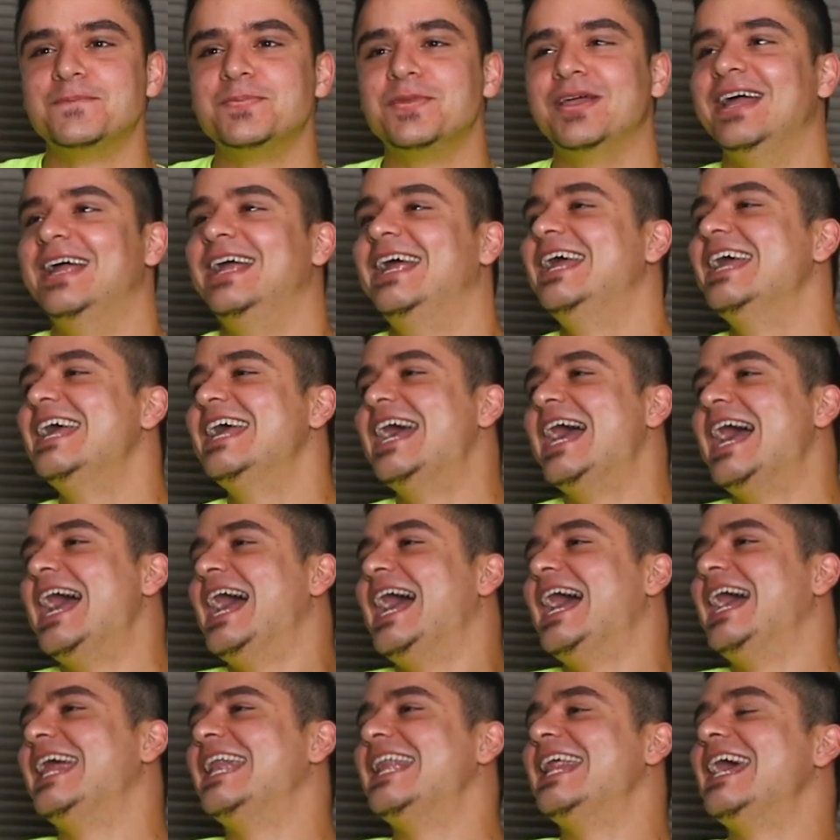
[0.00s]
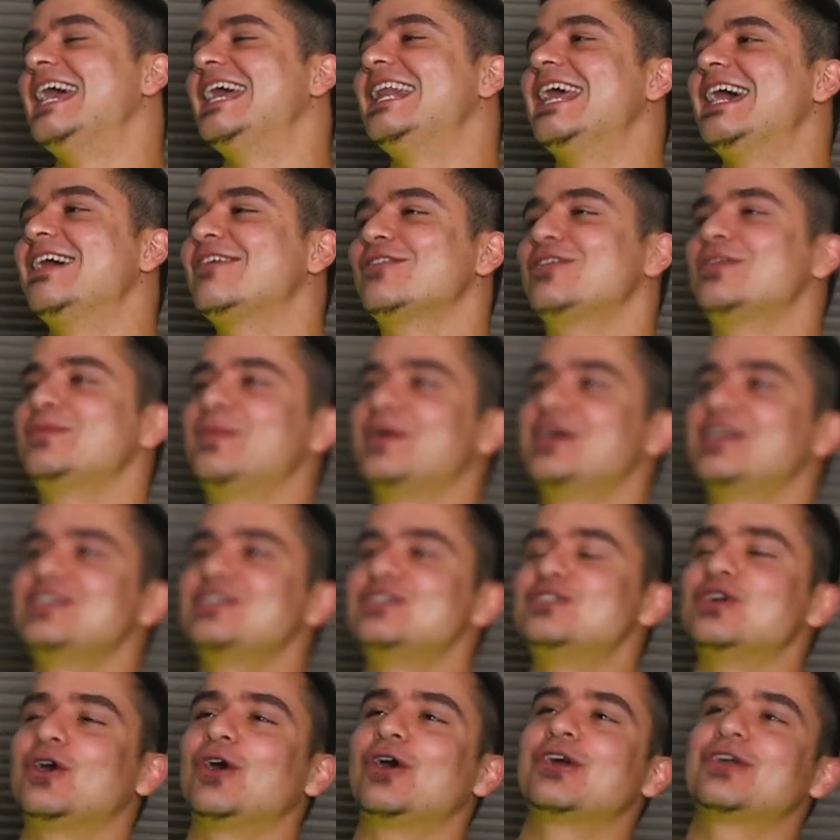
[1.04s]
and
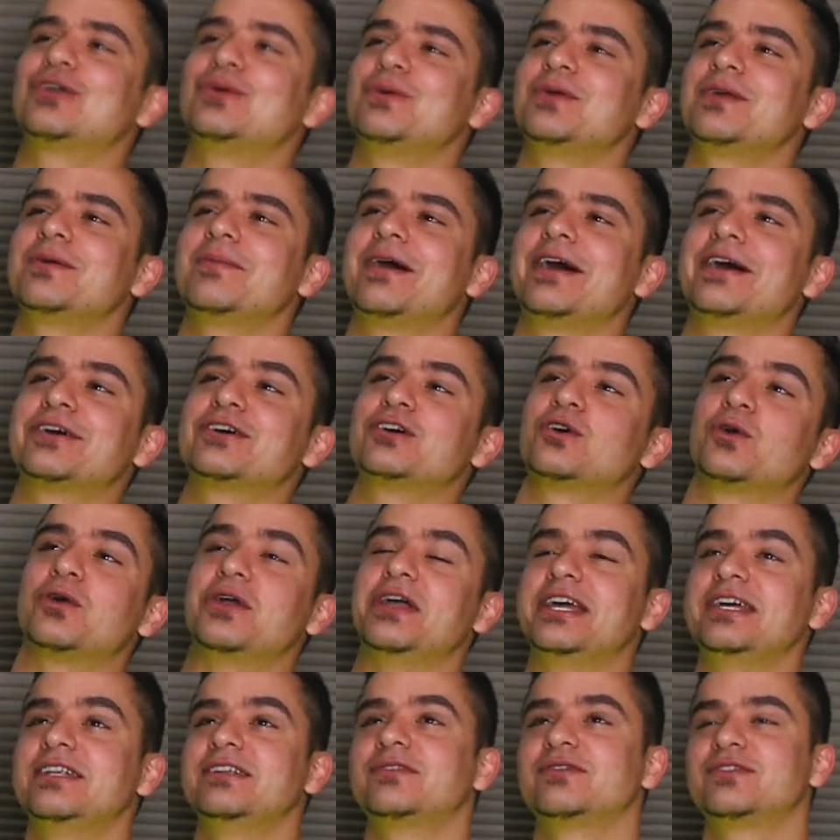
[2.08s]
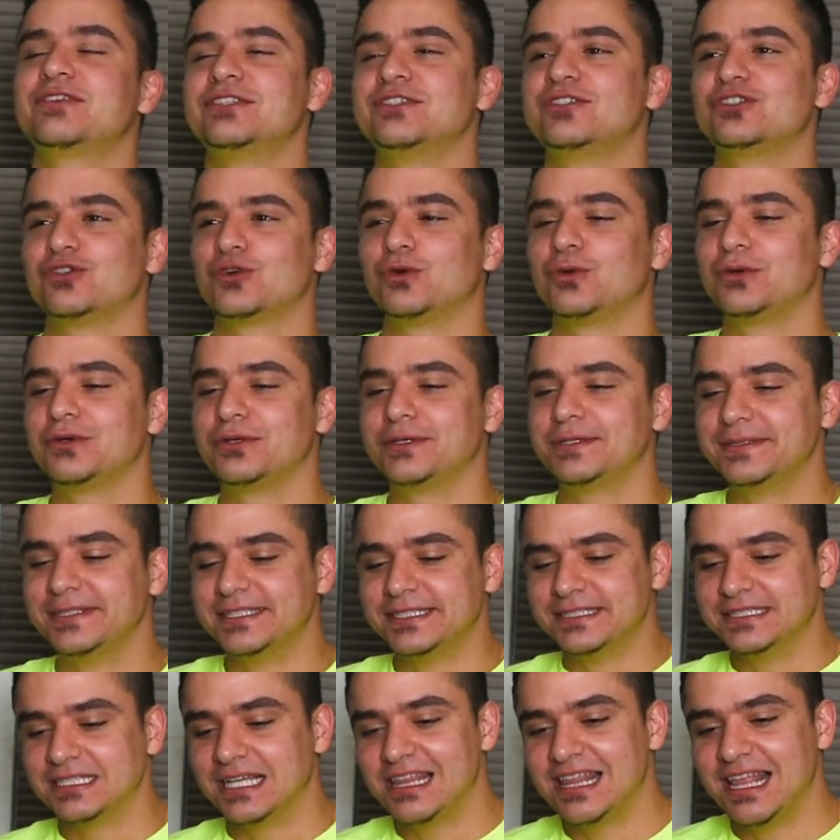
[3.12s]
everybody's arguing about creative control,
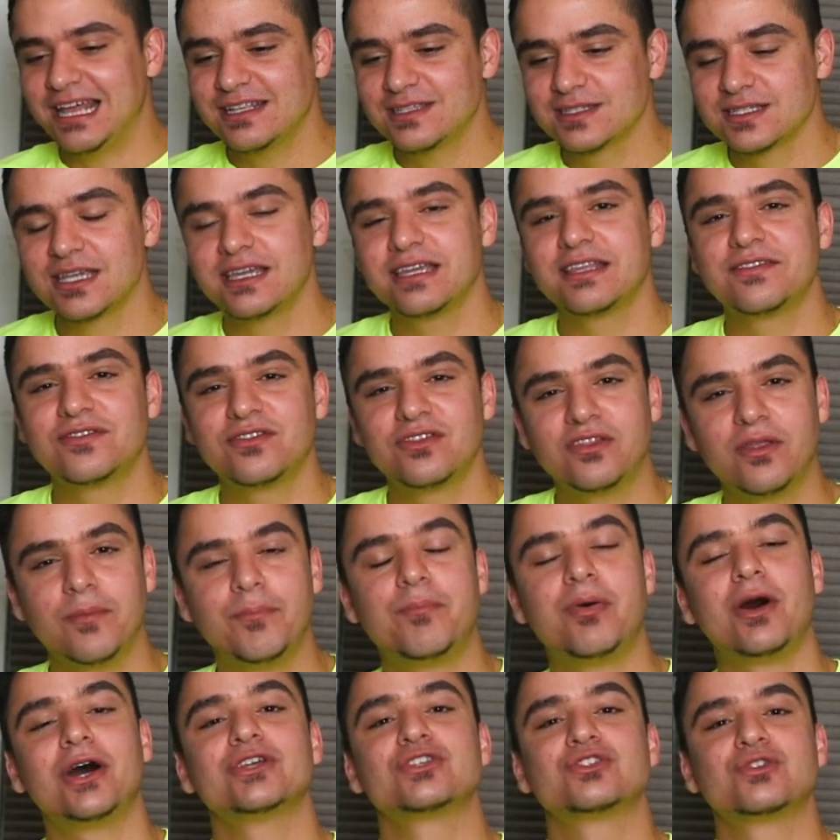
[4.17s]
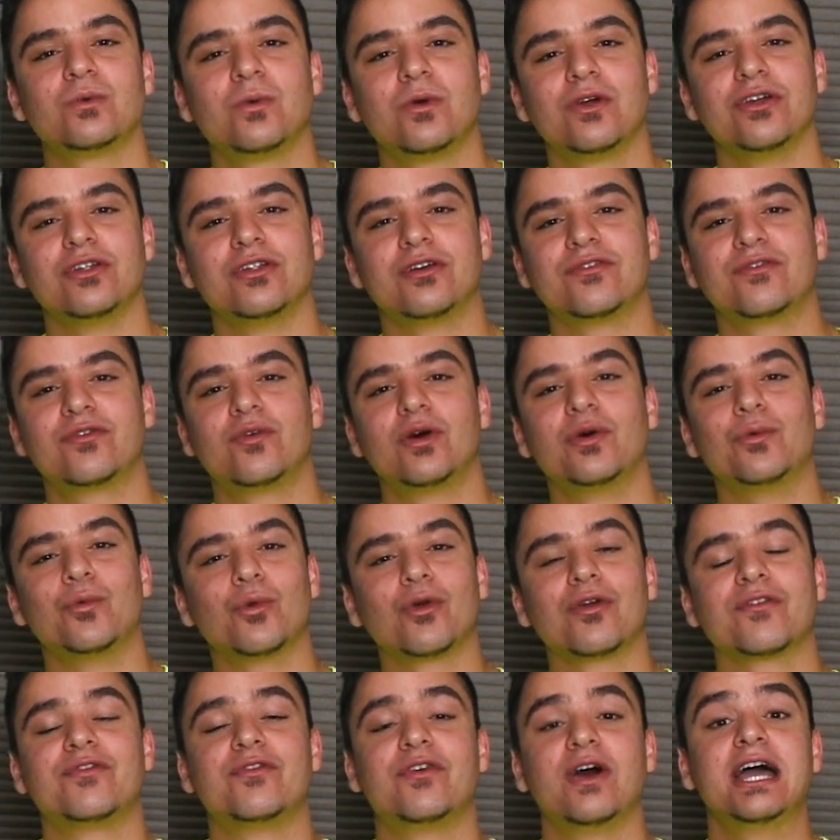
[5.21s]
and that's like the buzzword of what
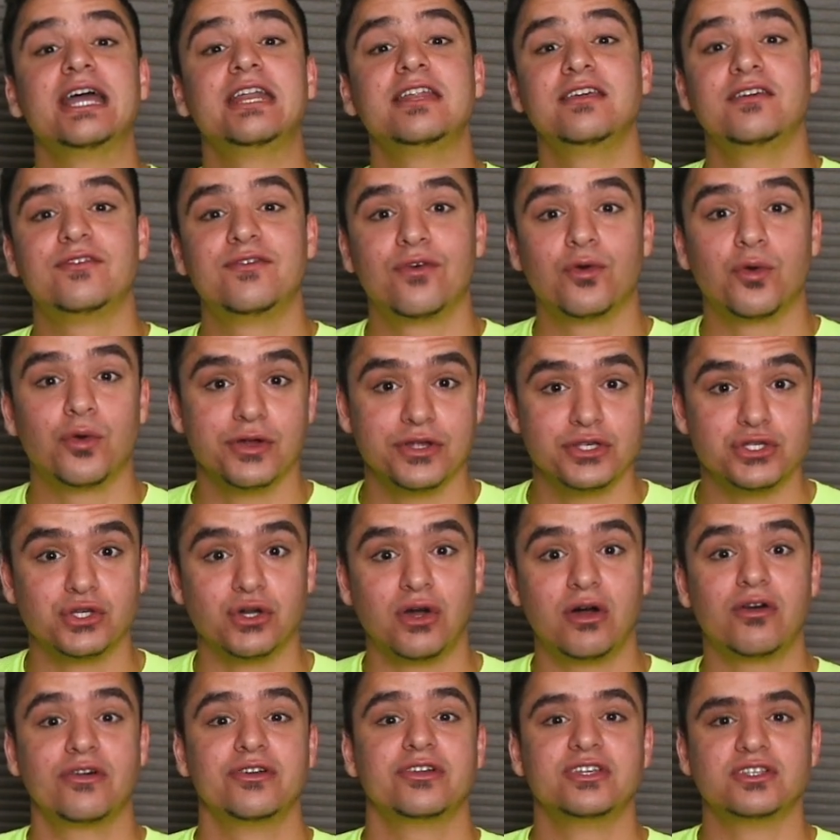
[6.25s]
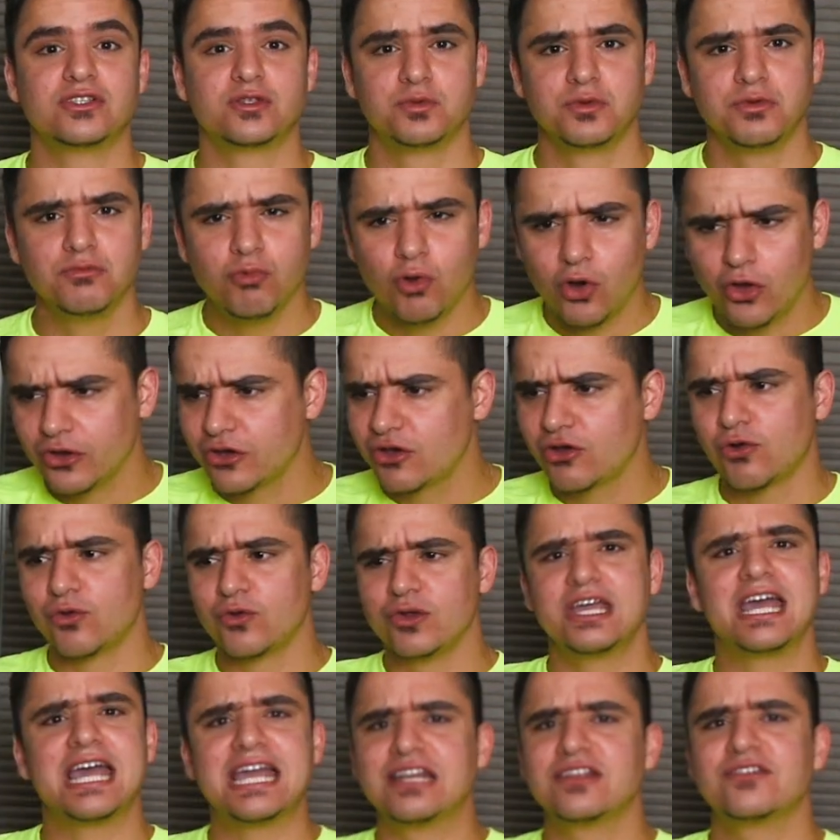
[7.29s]
we're fighting for as artists. We want
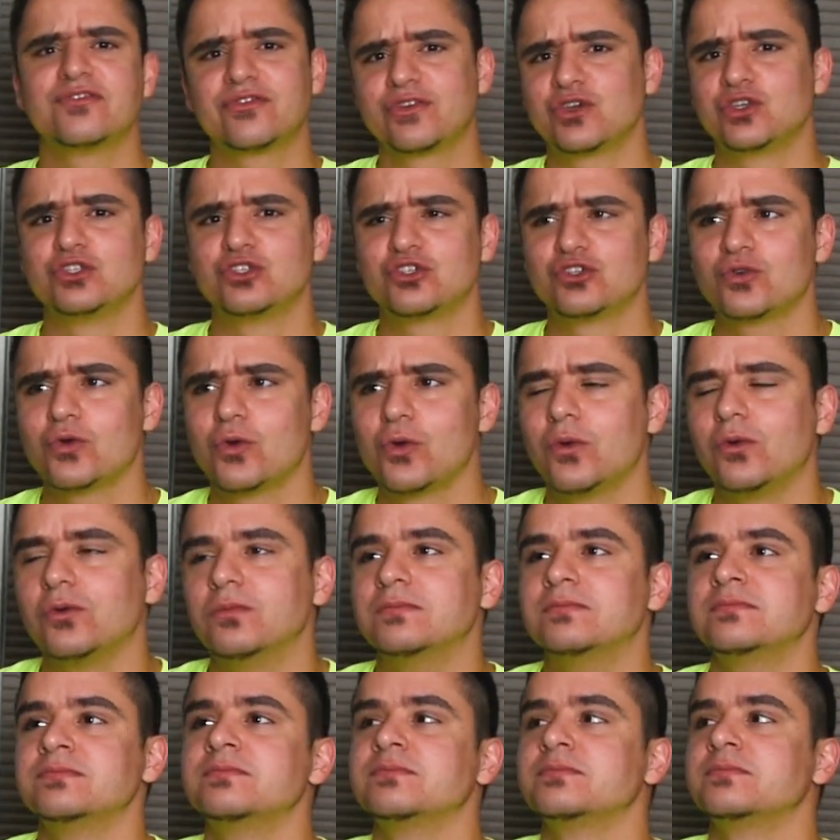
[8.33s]
creative control.